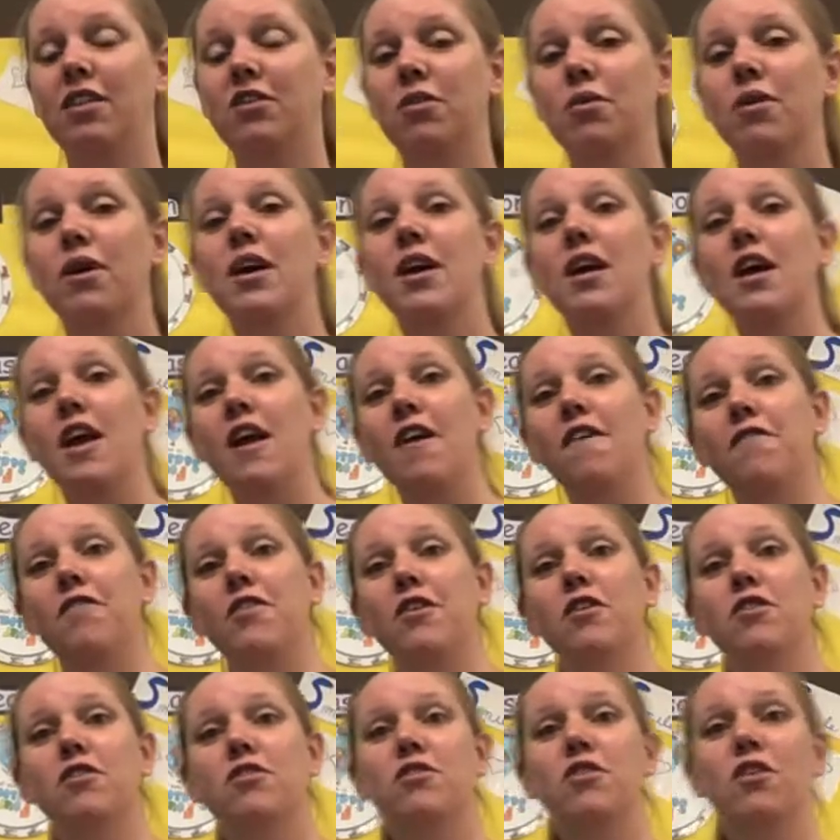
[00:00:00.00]
So if
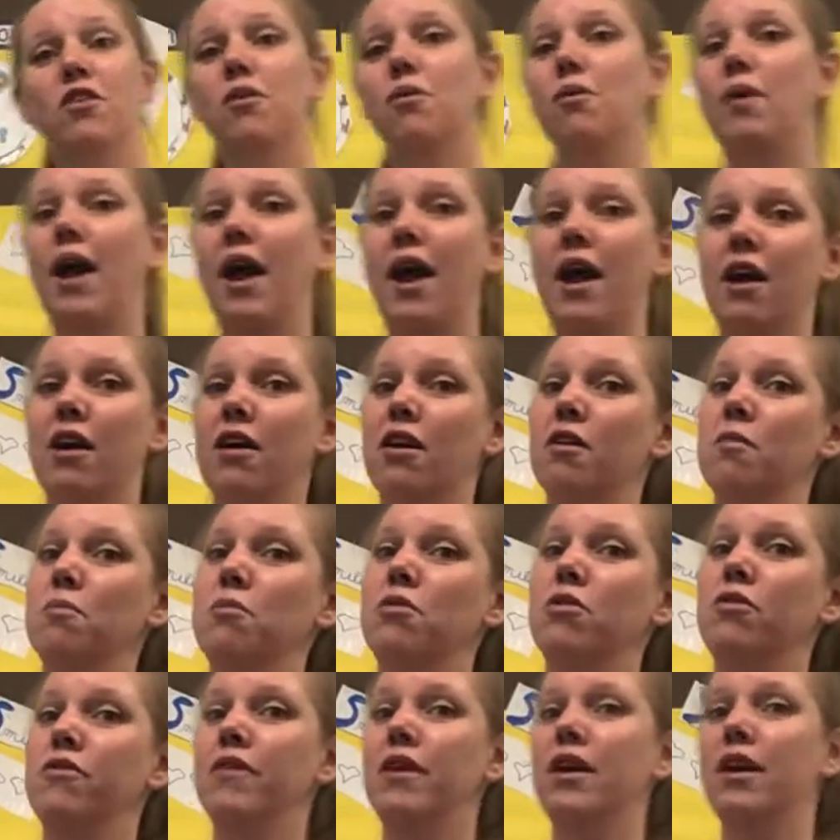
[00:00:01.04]
there's no air
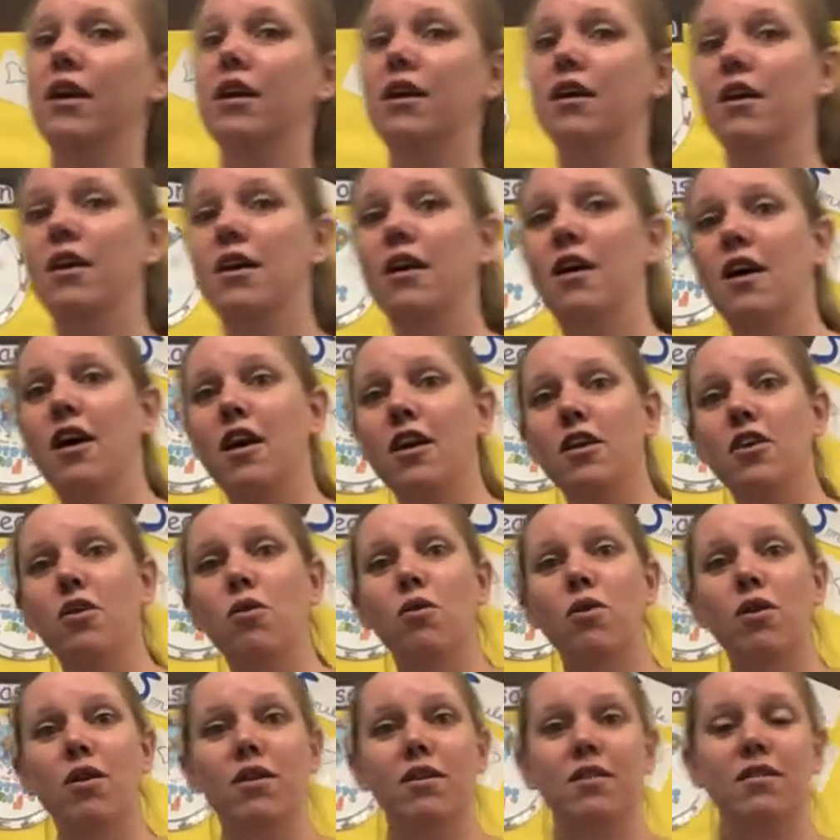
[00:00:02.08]
moving,
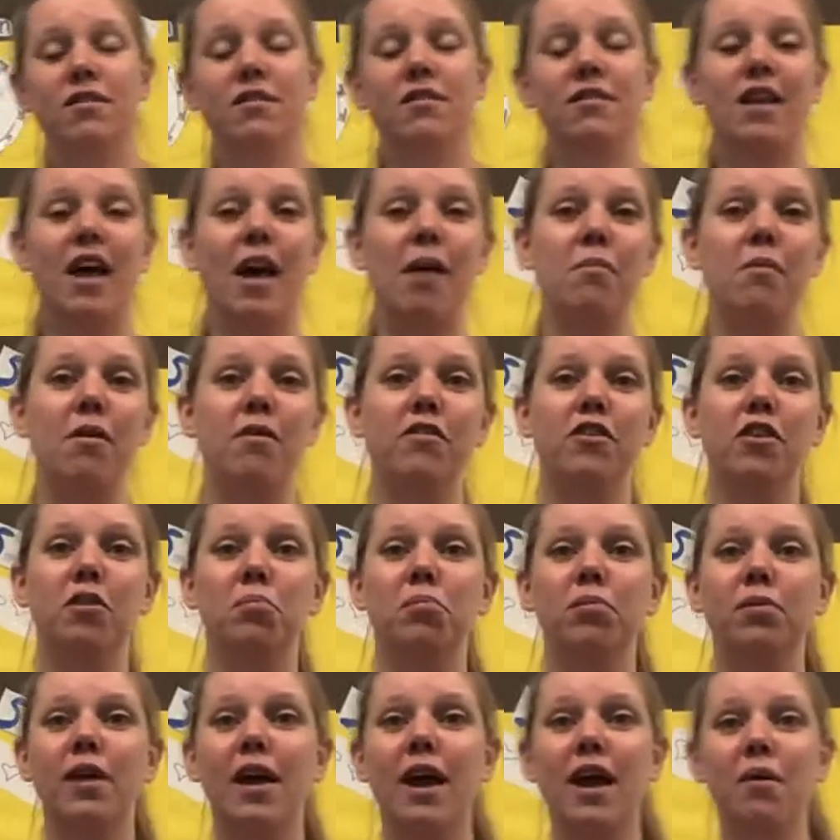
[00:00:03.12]
your stem of your
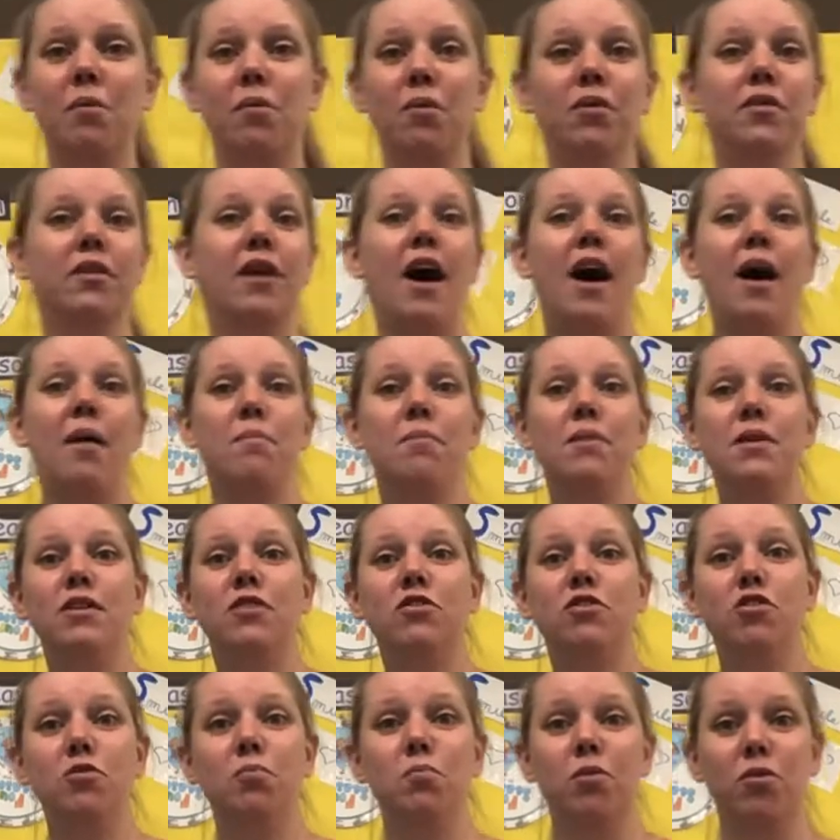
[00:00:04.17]
plant will not be
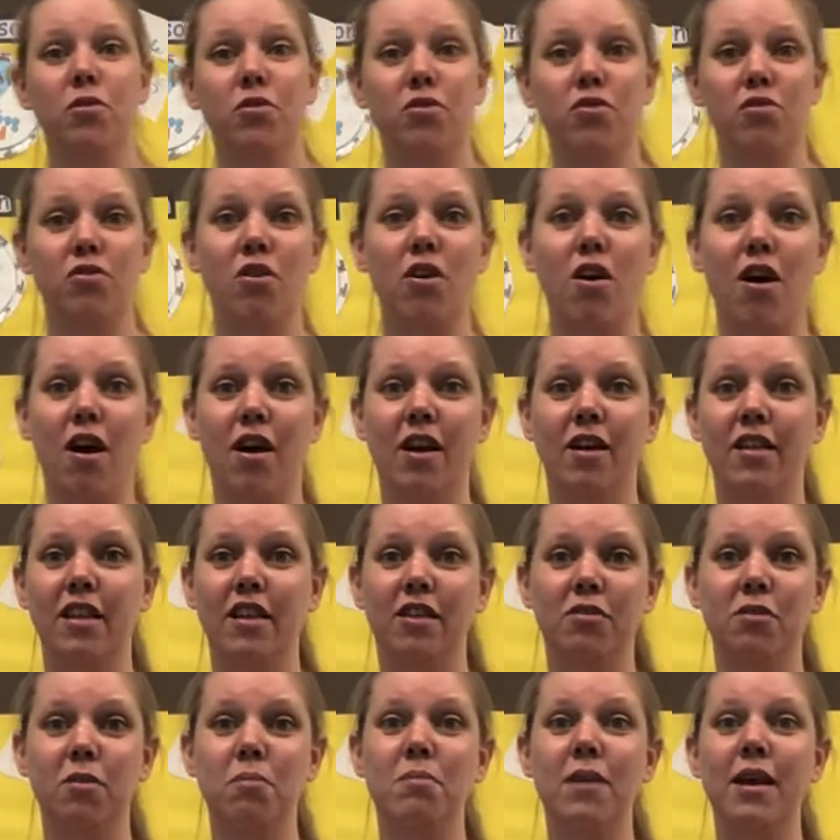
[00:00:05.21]
super strong.
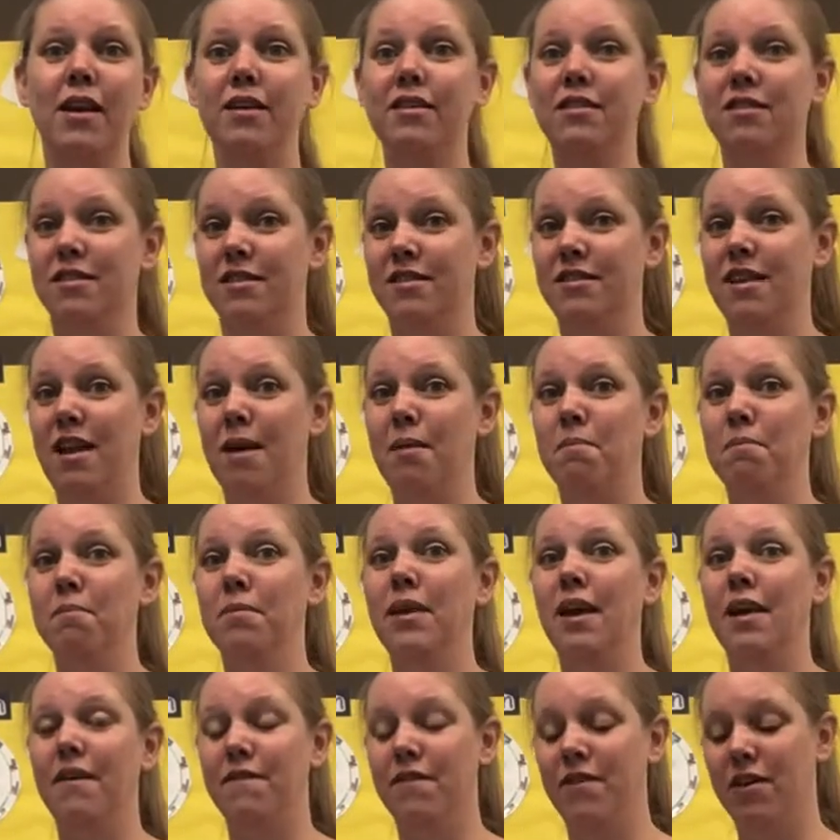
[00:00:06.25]
That's what makes the stem
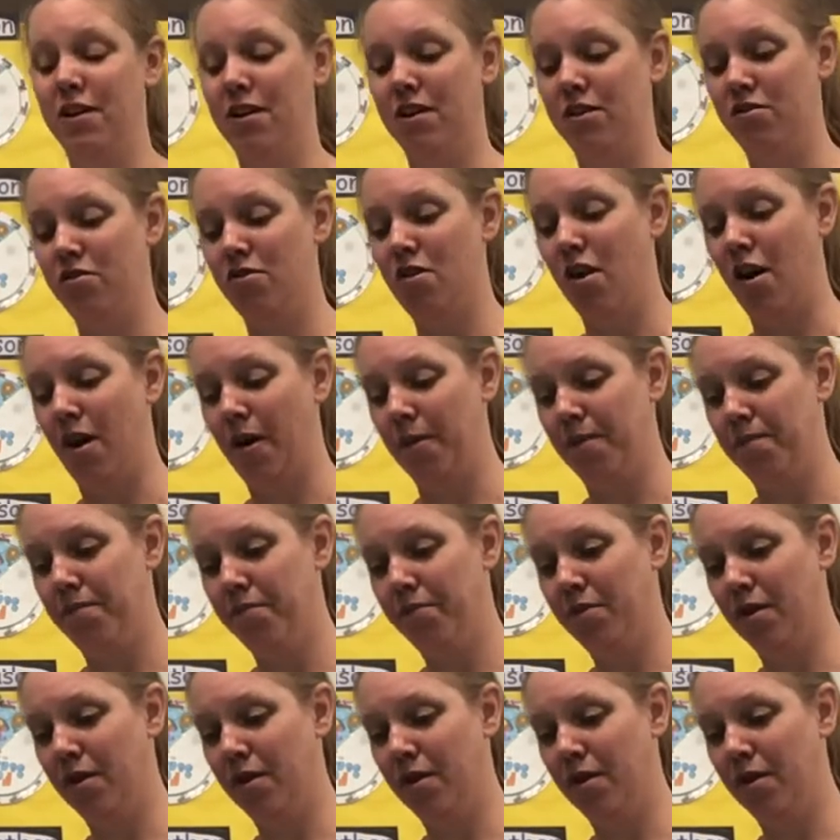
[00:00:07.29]
get very strong.